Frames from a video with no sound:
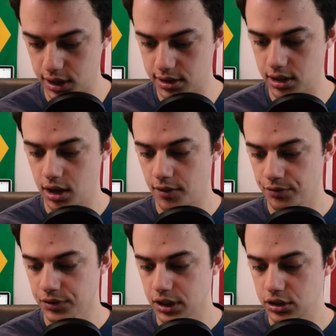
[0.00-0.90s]
us.
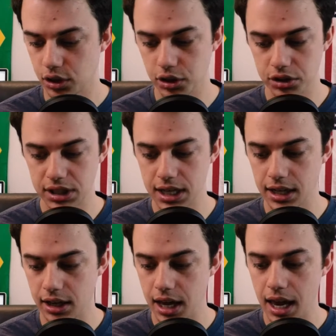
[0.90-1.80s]
So you'll see
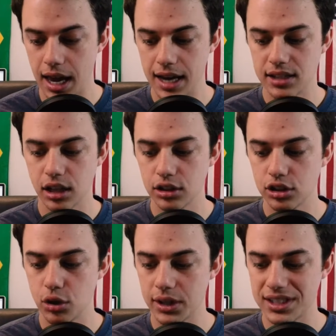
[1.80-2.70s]
here, it
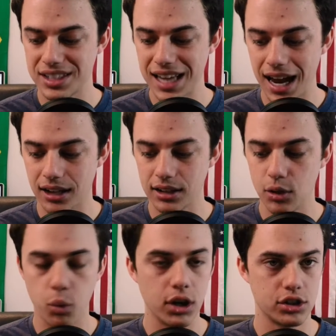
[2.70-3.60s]
tells you exactly
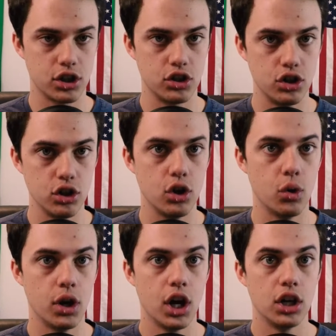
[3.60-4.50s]
what to
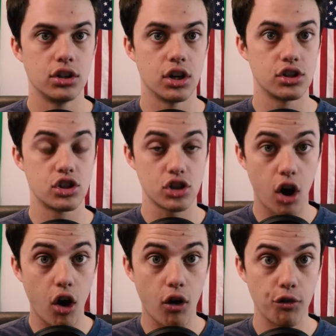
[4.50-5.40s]
do to
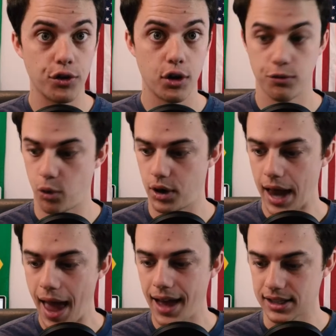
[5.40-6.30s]
solve
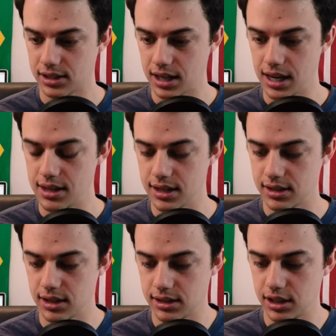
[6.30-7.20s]
for x in
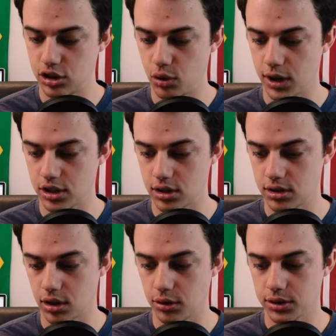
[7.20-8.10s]
this situation.
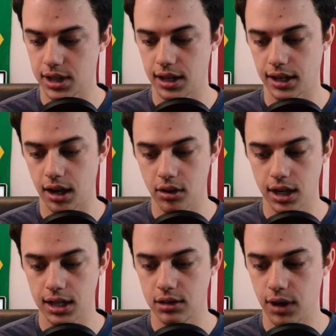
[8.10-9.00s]
So it will say like,
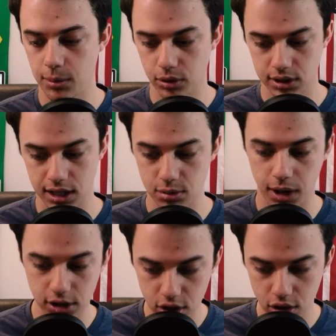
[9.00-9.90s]
okay, divide both sides
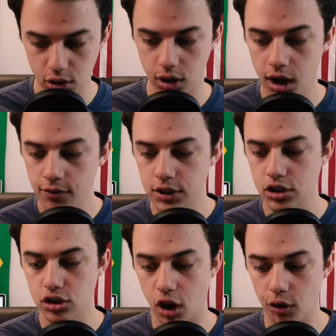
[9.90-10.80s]
by 2,
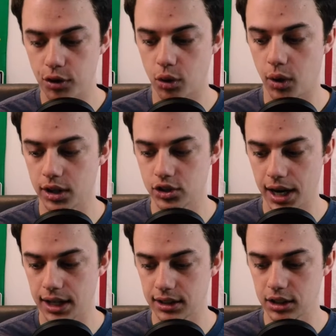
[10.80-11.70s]
solve the
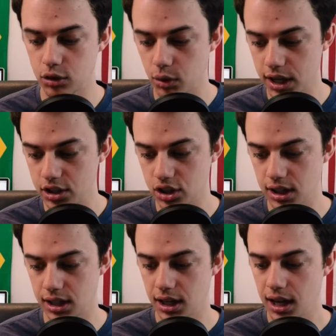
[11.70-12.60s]
quadratic
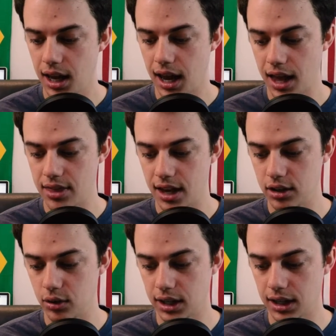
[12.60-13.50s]
equation, and then
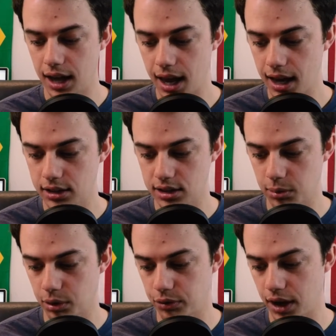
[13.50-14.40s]
you get x,
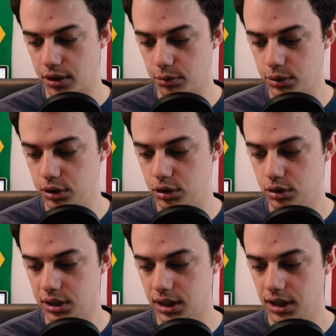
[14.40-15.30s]
simplify the
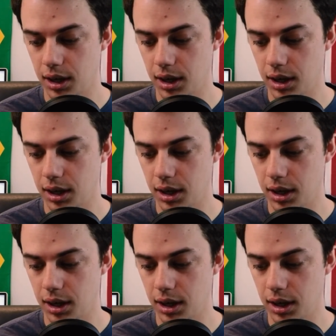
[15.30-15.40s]
root,